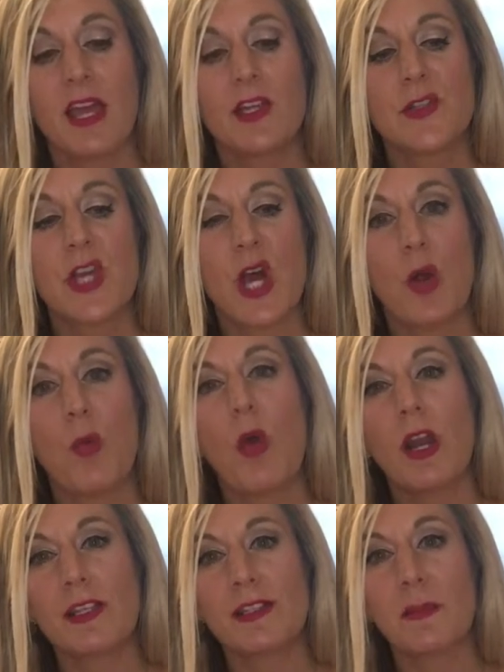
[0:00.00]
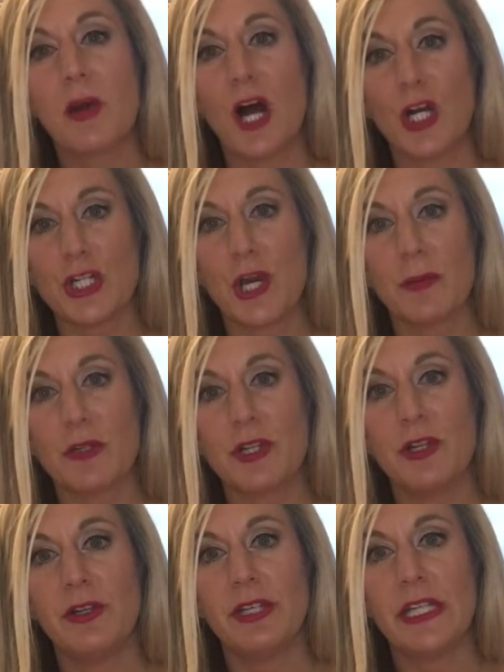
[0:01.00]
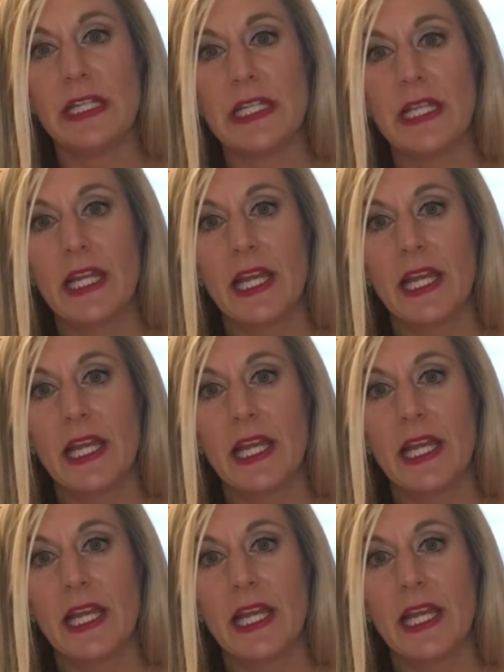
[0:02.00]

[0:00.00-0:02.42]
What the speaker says: So what is the Posh Opportunity?